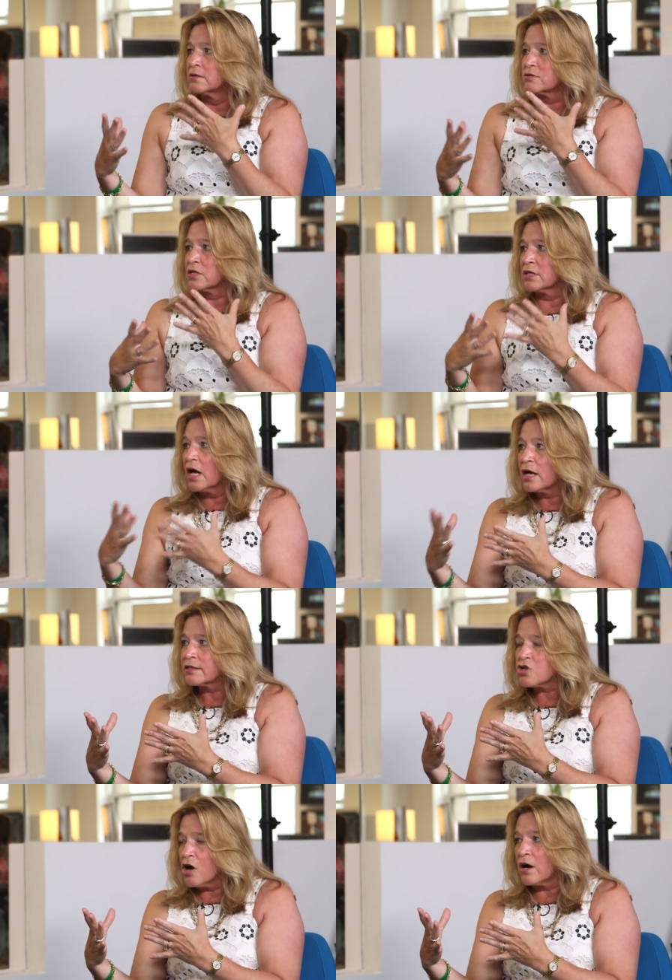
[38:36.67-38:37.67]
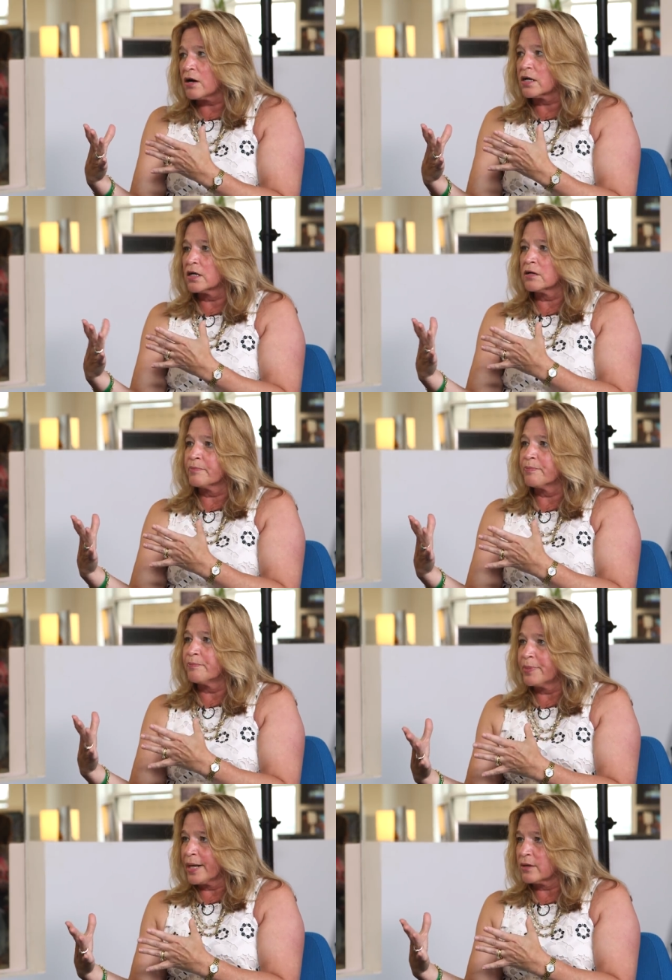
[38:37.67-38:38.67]
there's a lot of talk
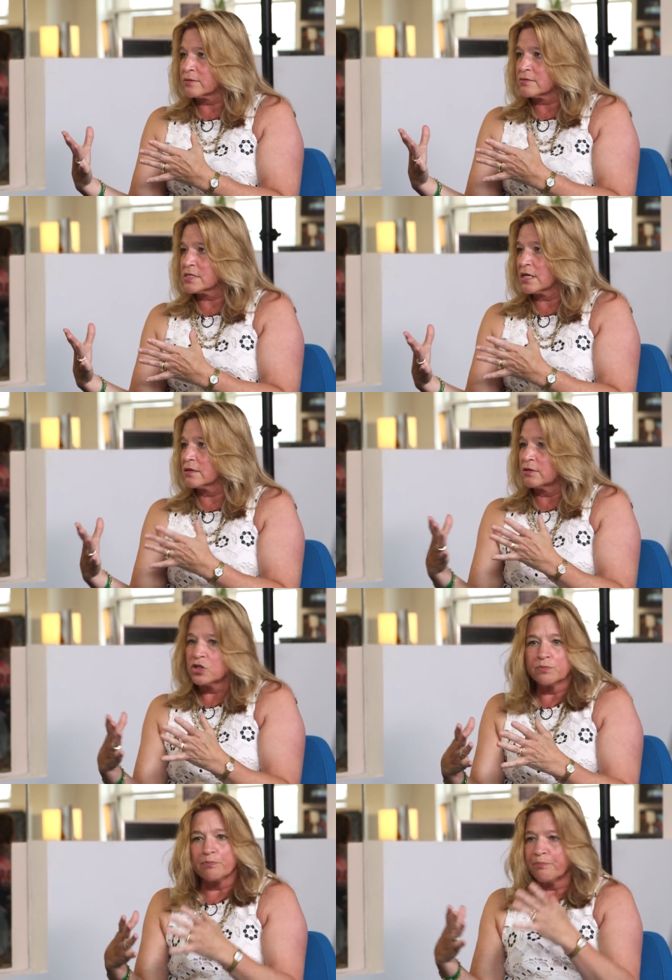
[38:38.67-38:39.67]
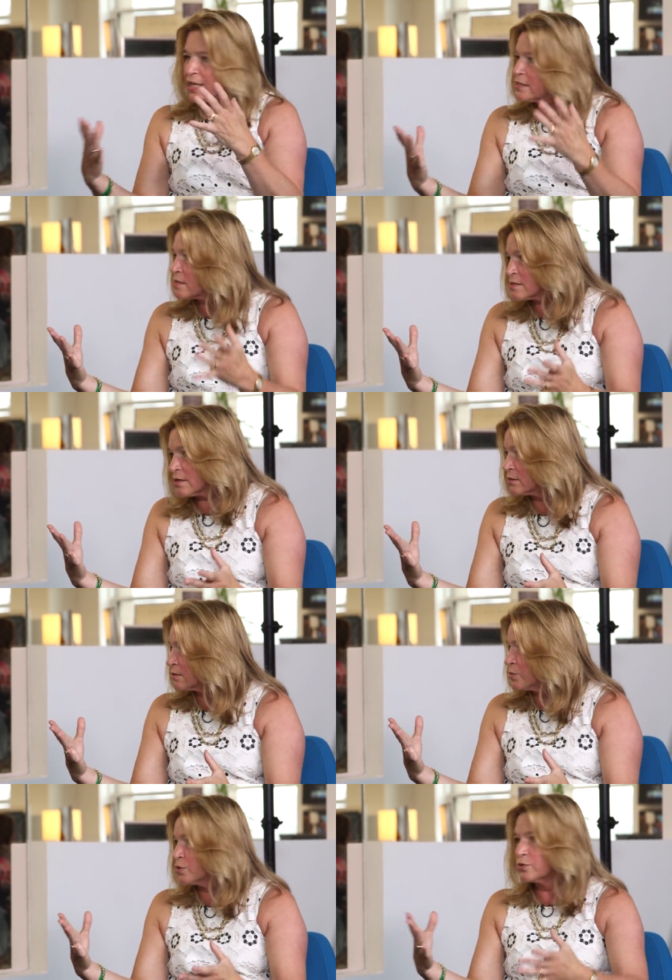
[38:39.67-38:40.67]
about human bases on
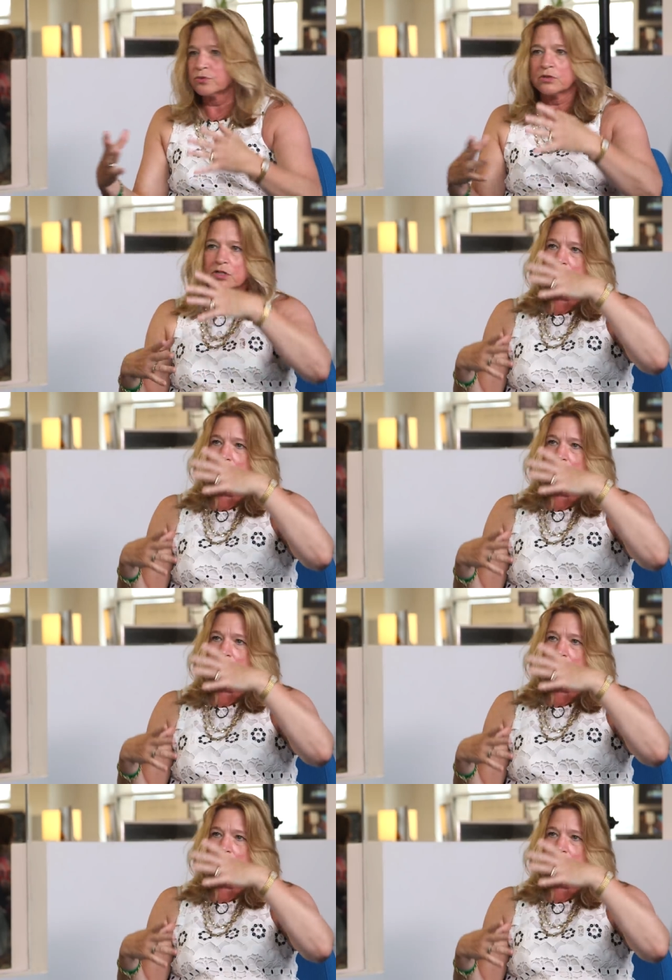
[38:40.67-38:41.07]
the moon,